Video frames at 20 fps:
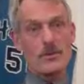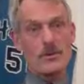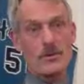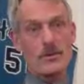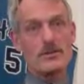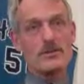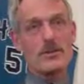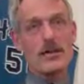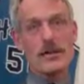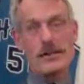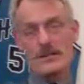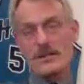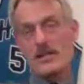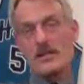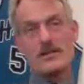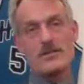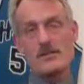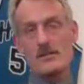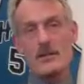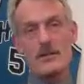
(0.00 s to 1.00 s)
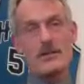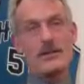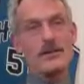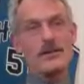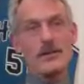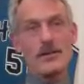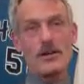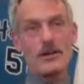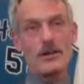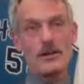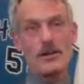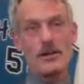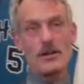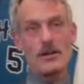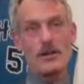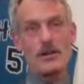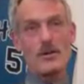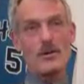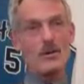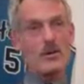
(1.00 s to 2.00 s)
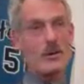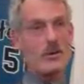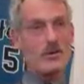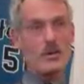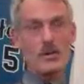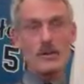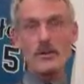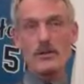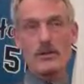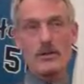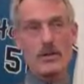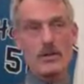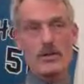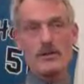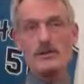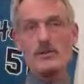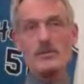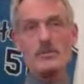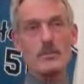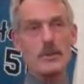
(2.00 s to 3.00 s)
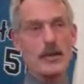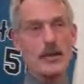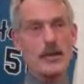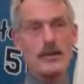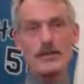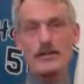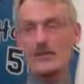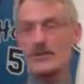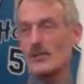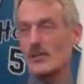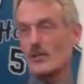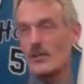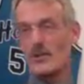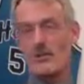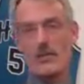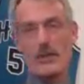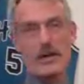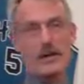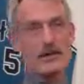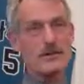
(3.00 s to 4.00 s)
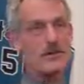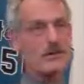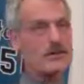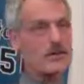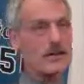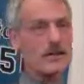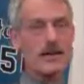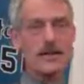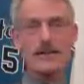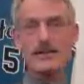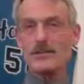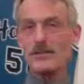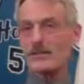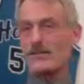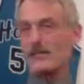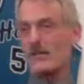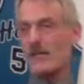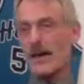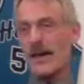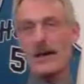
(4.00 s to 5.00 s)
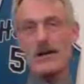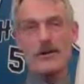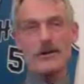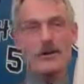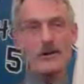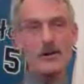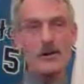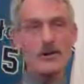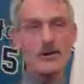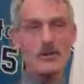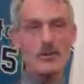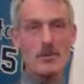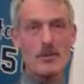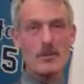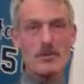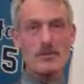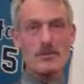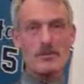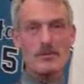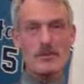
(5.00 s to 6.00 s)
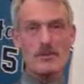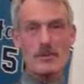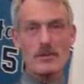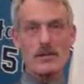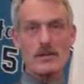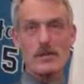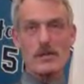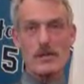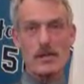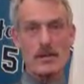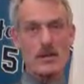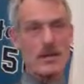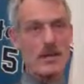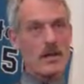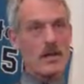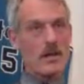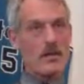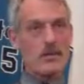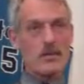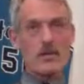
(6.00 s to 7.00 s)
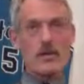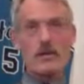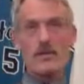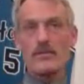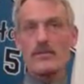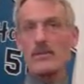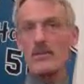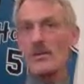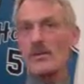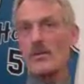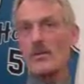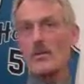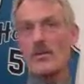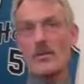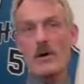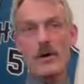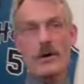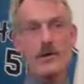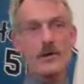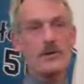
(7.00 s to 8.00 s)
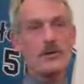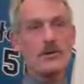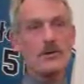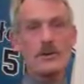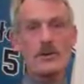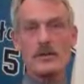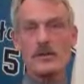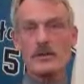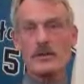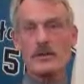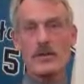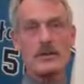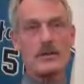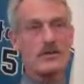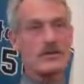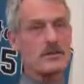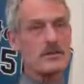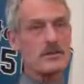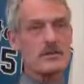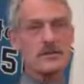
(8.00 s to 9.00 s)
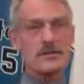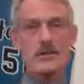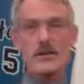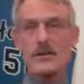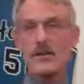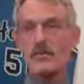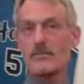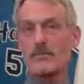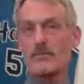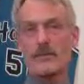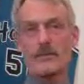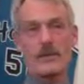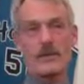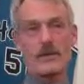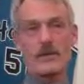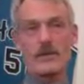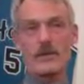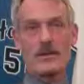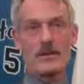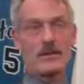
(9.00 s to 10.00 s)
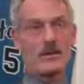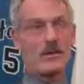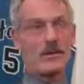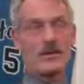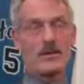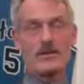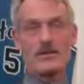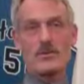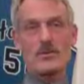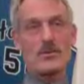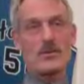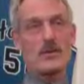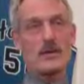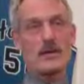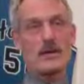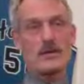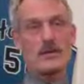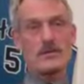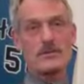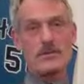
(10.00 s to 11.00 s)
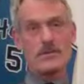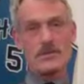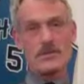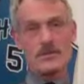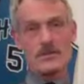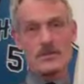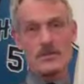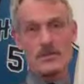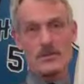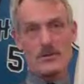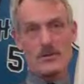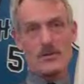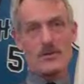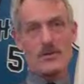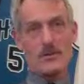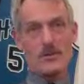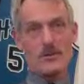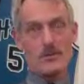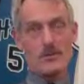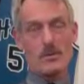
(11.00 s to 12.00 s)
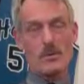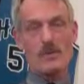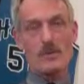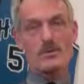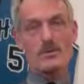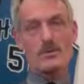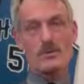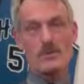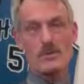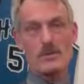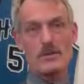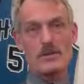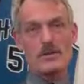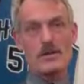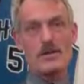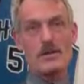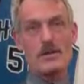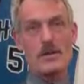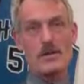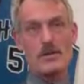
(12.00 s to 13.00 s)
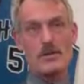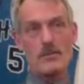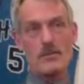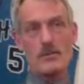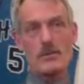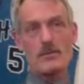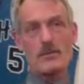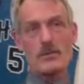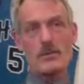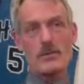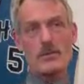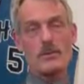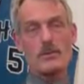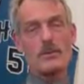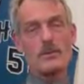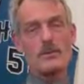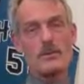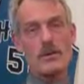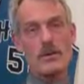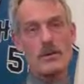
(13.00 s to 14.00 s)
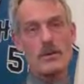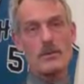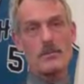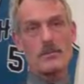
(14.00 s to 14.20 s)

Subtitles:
it's like teaching. You build a lesson plan. It's your best guess of how you're going to make this thing work. But if you don't monitor and adjust, it's a waste. You'll waste your time and your people's time.